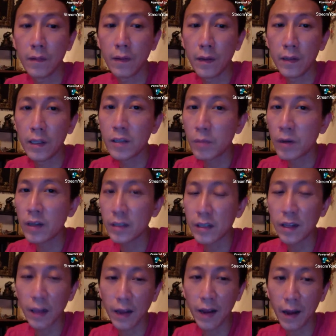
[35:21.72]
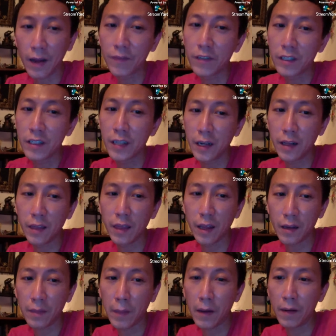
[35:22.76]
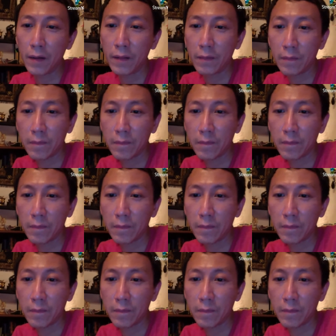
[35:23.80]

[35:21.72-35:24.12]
This one is like I have to sit and think about it.